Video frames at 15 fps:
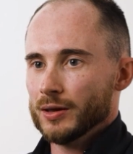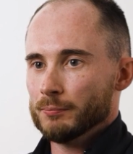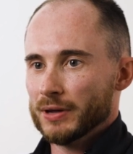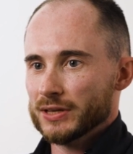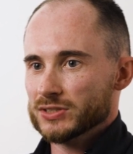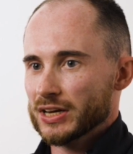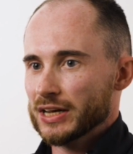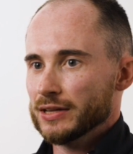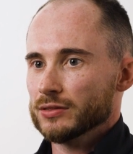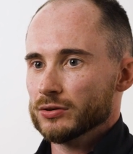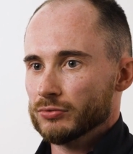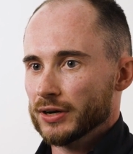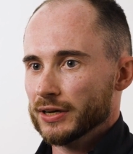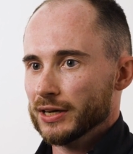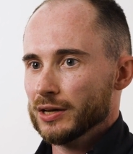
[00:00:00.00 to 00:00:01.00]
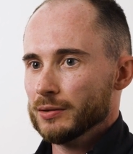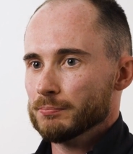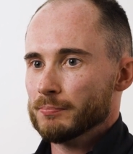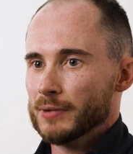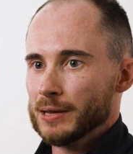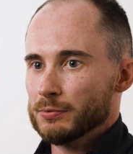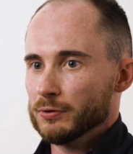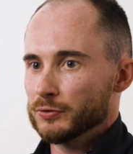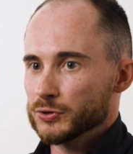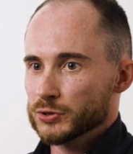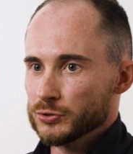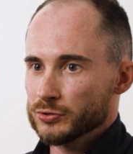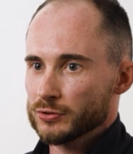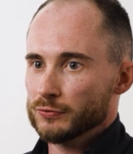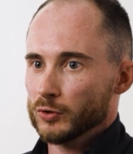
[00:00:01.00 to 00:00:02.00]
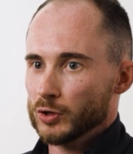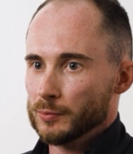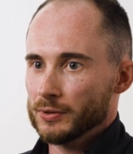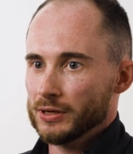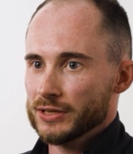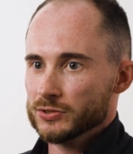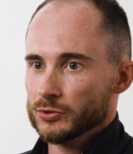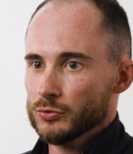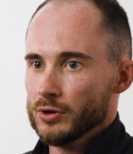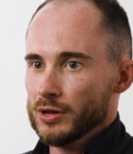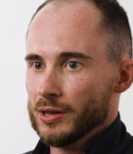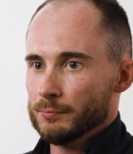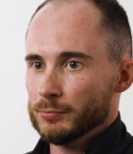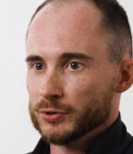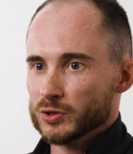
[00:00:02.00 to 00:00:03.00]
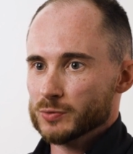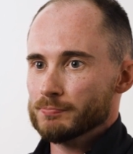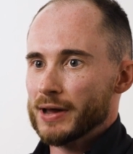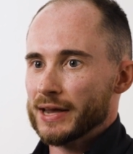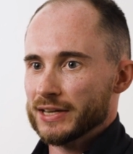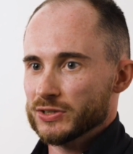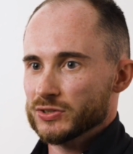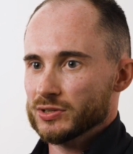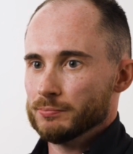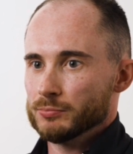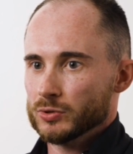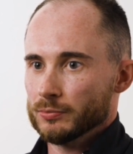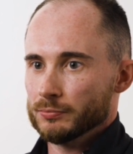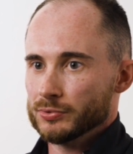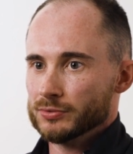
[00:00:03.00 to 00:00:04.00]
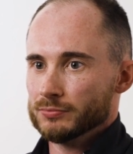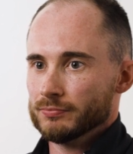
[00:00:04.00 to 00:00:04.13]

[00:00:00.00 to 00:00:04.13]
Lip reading: maintain the running, maybe reduce the volume a little, but just manage symptoms.